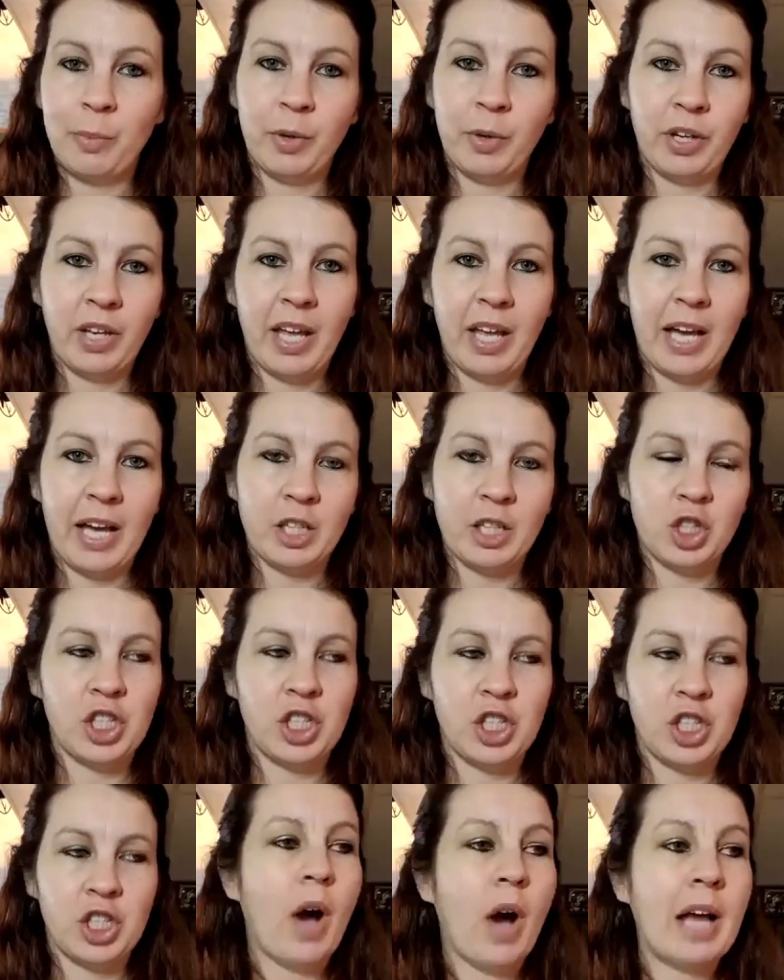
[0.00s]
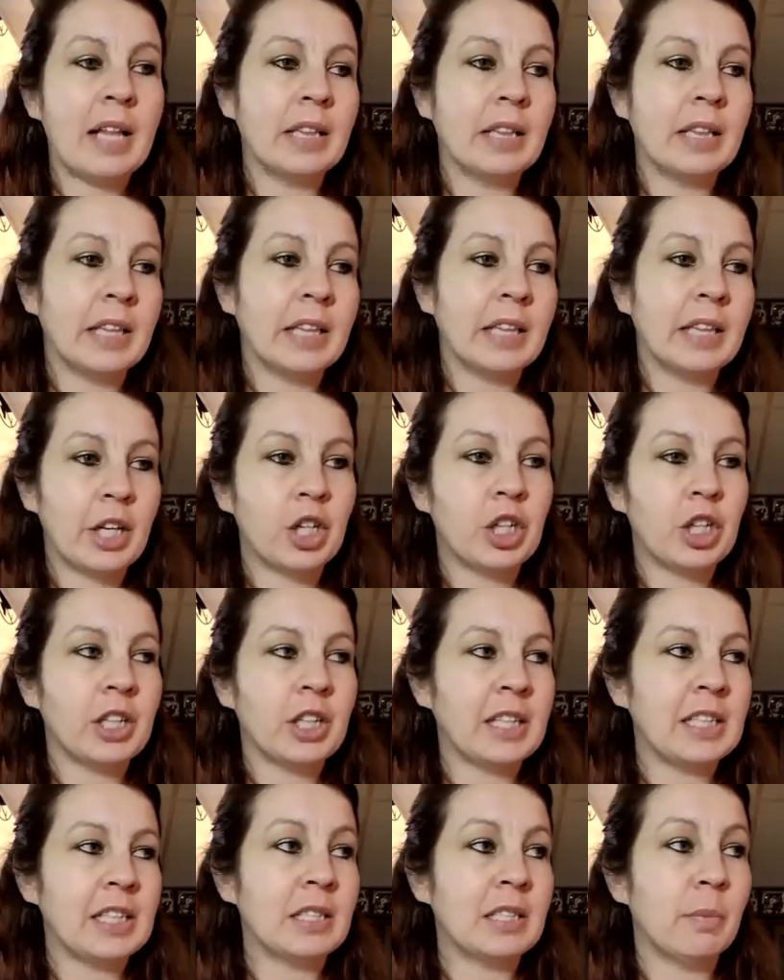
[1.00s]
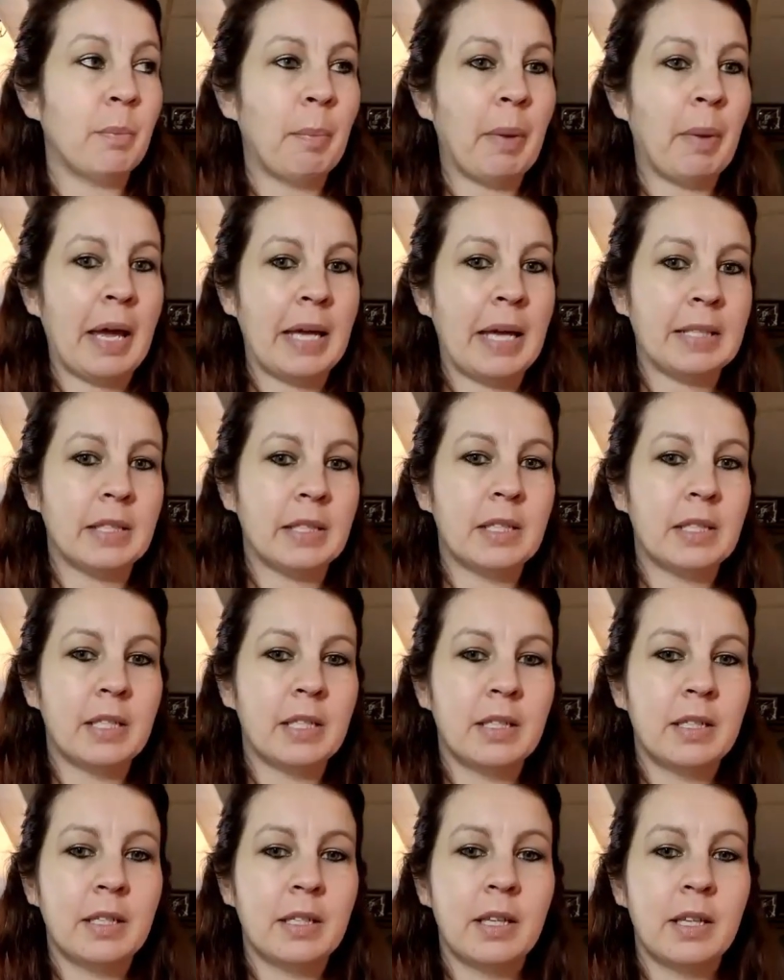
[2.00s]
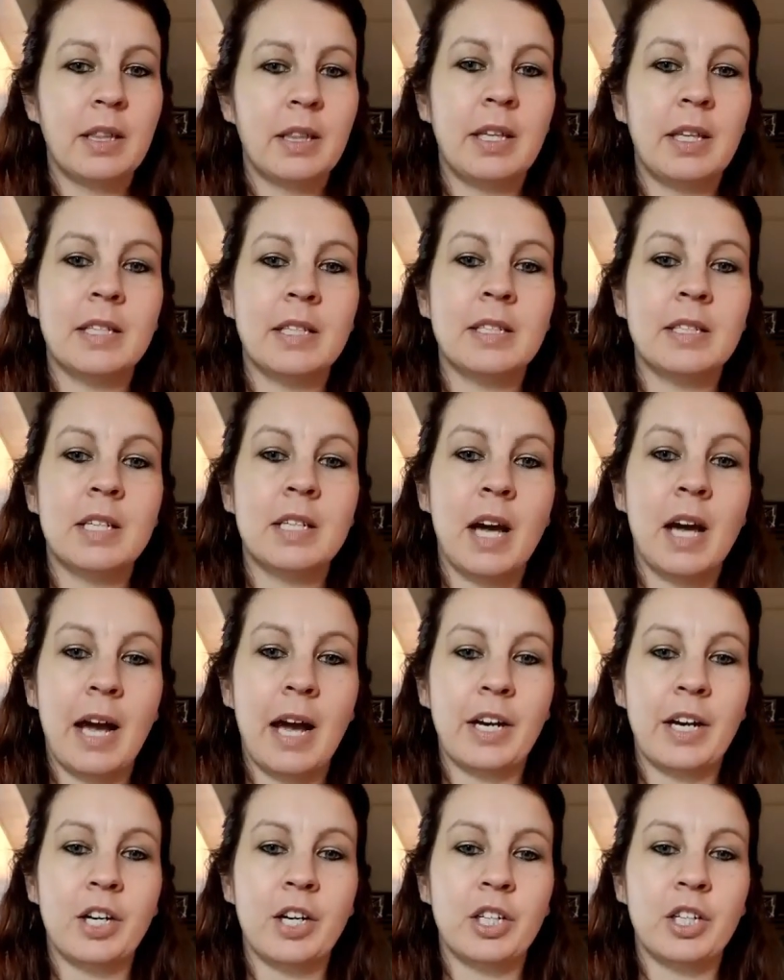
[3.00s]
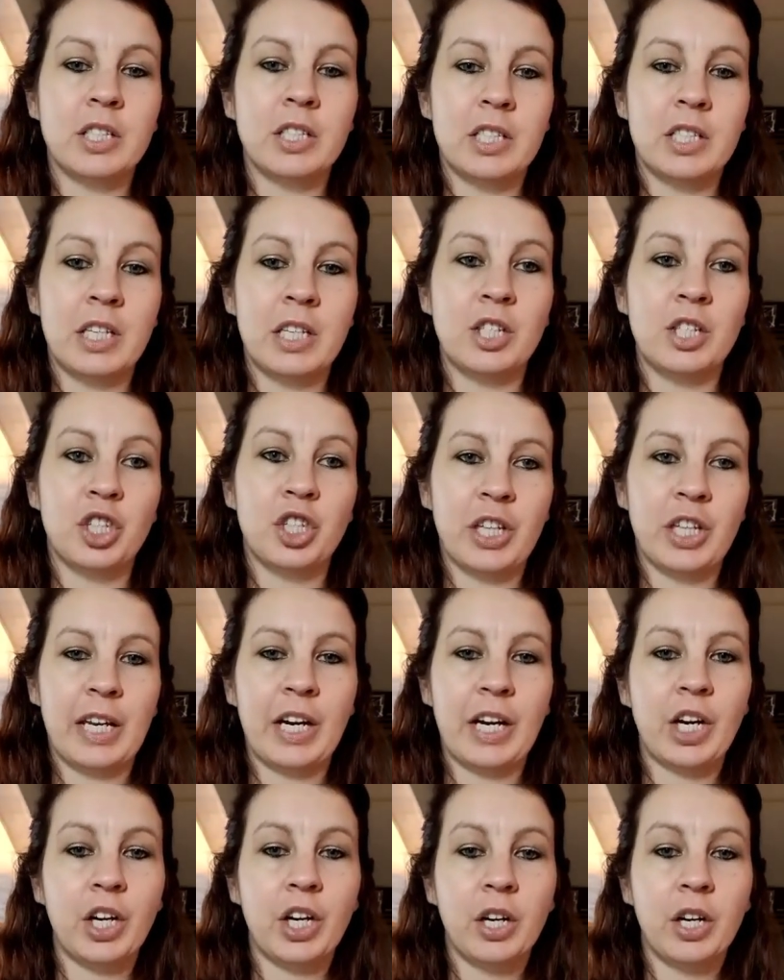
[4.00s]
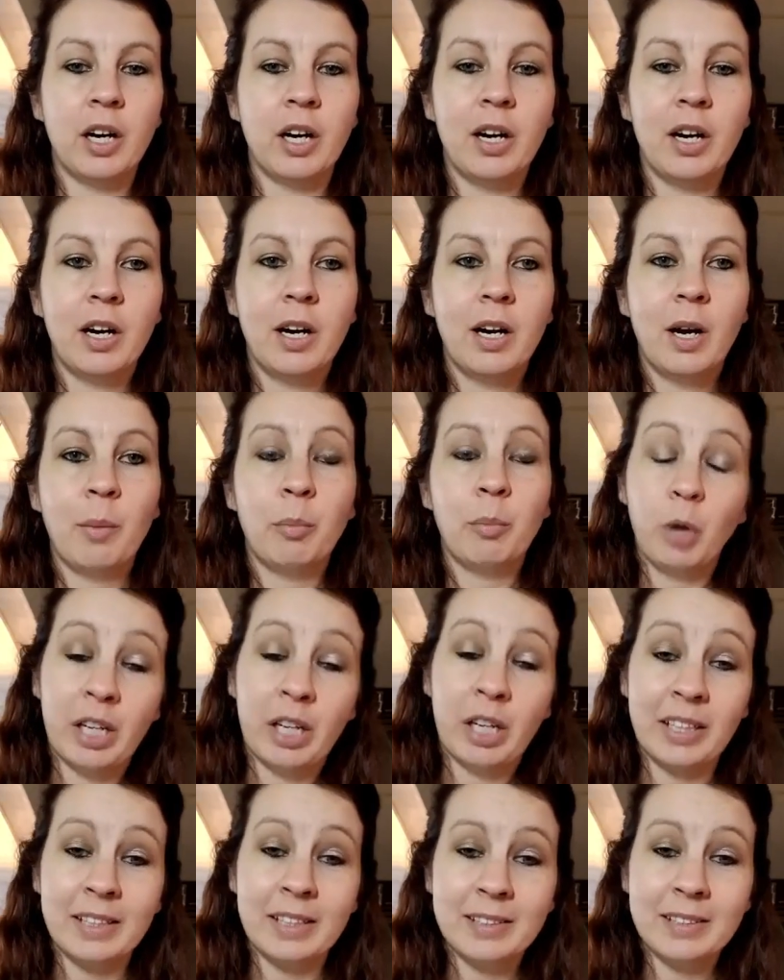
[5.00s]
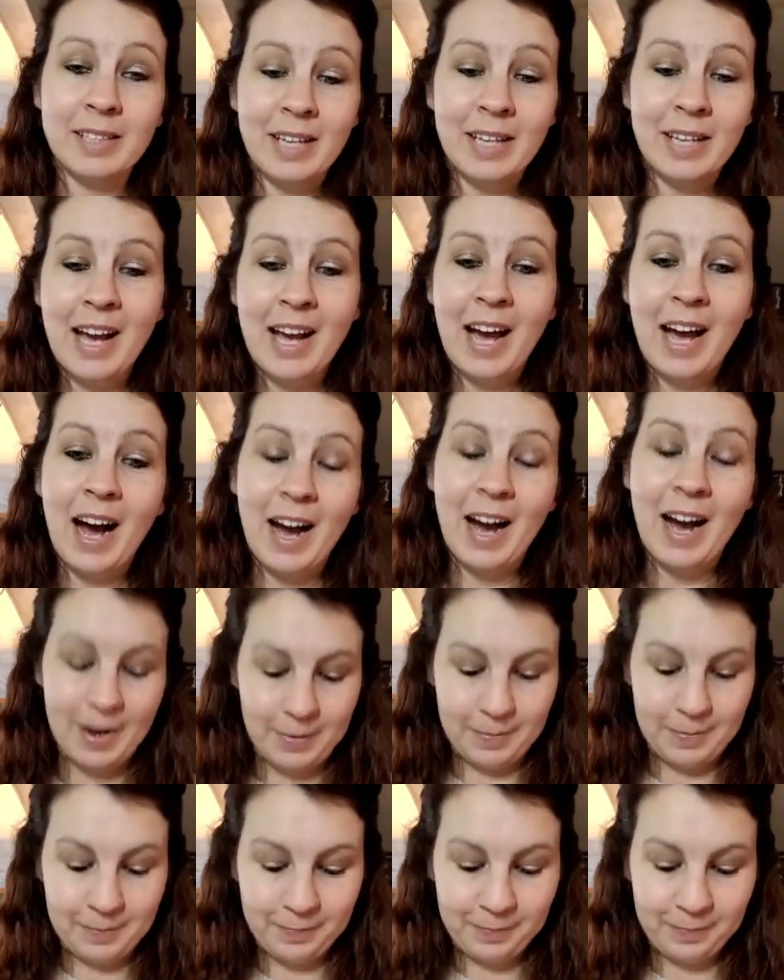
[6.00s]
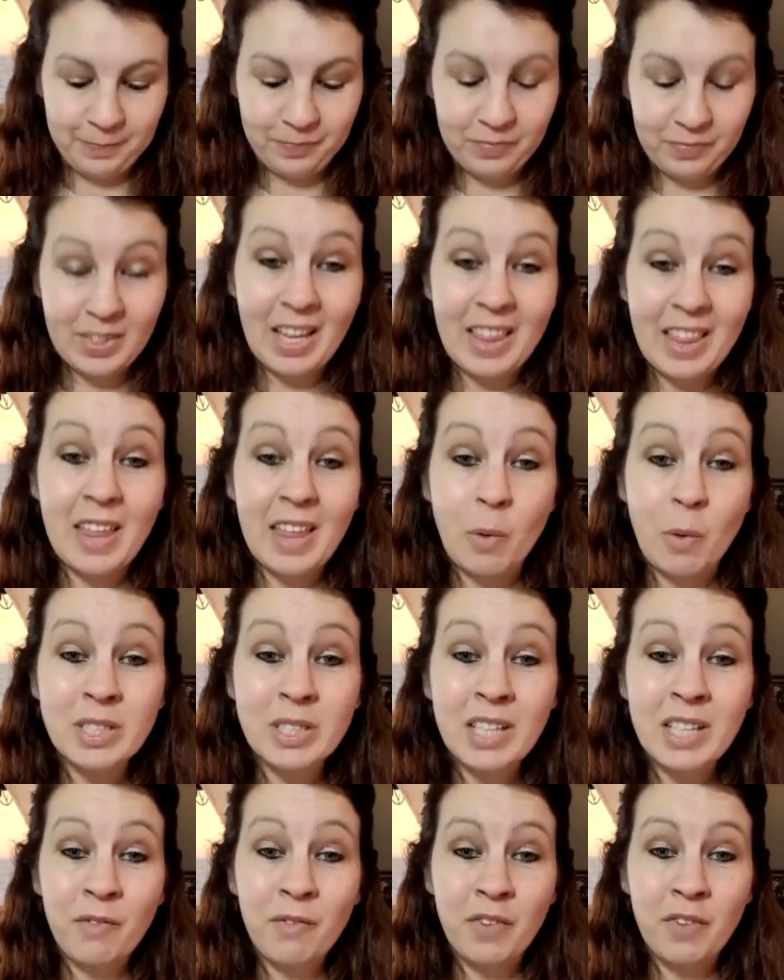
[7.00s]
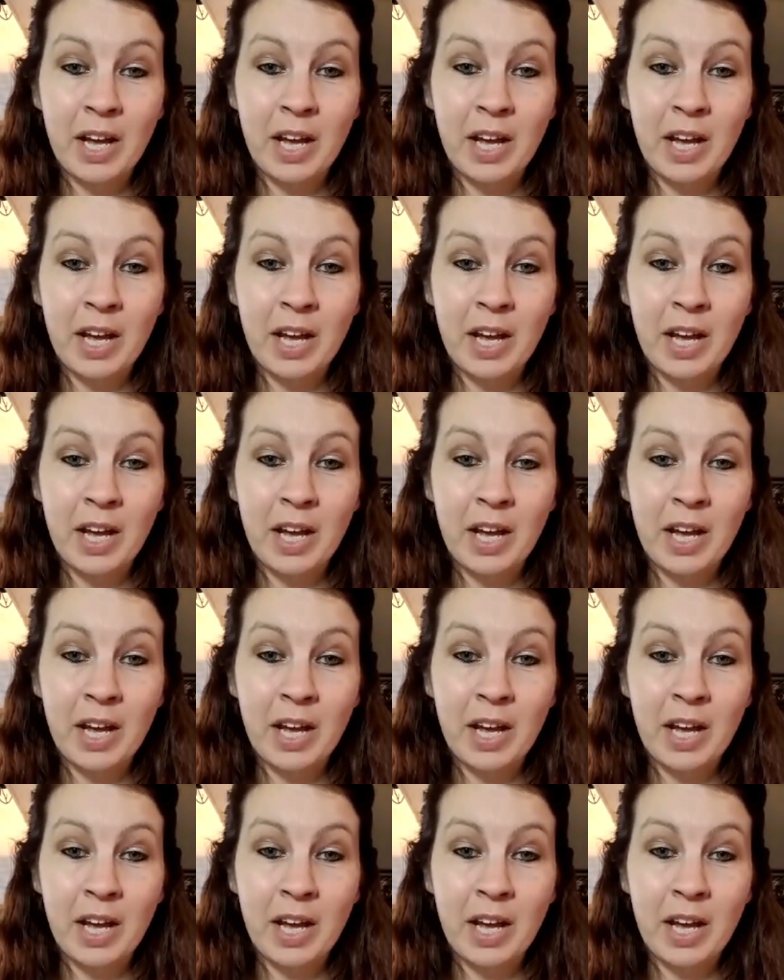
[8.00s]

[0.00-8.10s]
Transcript: birthday, actually. So I literally spent the entire senior year pregnant. That was not